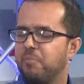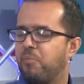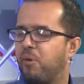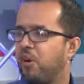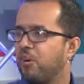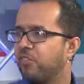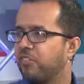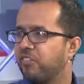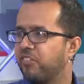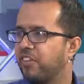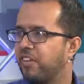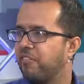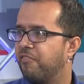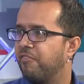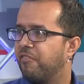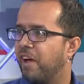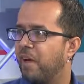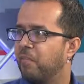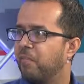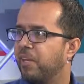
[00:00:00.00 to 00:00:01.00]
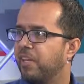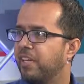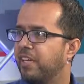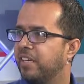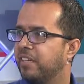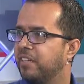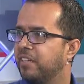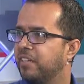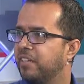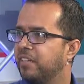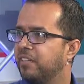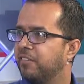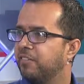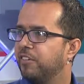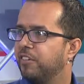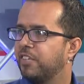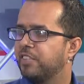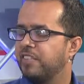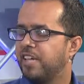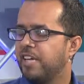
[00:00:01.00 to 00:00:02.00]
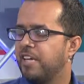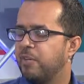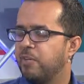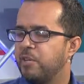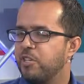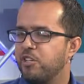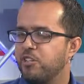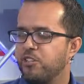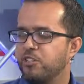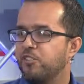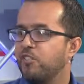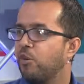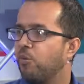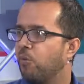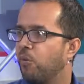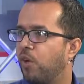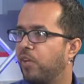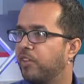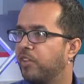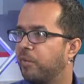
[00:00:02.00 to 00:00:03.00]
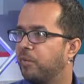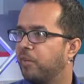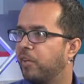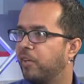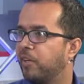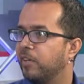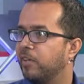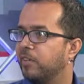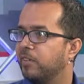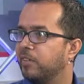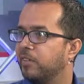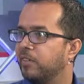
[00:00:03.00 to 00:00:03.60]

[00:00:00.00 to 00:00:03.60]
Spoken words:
part of the same family. Because you just don't want them there.